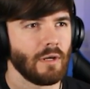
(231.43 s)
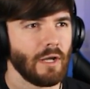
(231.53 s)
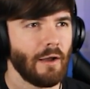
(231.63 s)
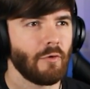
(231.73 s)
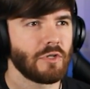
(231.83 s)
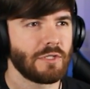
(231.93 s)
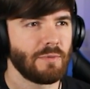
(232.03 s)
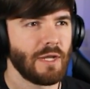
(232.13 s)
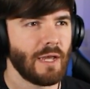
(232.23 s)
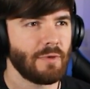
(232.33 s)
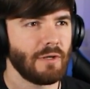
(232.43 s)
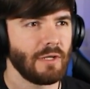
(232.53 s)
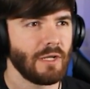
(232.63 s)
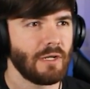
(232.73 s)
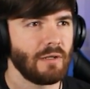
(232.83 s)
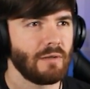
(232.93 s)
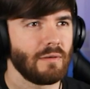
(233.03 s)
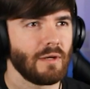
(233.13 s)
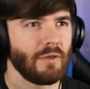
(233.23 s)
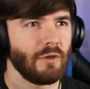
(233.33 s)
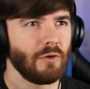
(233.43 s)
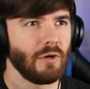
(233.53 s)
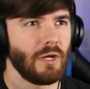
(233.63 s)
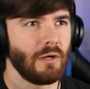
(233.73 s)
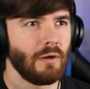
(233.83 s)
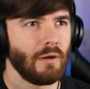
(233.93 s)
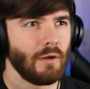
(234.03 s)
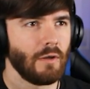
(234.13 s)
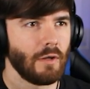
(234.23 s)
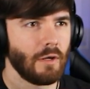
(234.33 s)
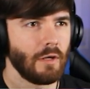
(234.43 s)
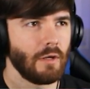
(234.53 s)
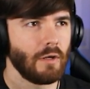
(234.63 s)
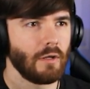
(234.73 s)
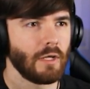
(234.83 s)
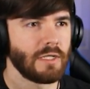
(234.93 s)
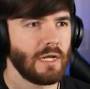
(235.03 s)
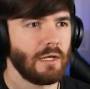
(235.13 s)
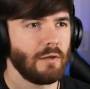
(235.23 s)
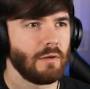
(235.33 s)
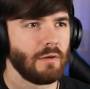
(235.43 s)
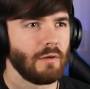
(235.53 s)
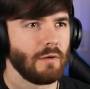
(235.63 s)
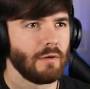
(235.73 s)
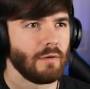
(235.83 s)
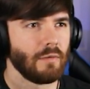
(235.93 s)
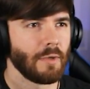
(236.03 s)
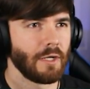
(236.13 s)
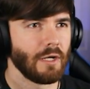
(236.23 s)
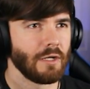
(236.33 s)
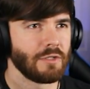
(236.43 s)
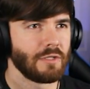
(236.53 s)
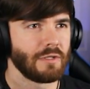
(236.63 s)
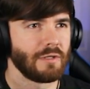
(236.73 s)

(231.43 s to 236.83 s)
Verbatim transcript: I would just be happy to get it on the green. I did it! Oh my gosh.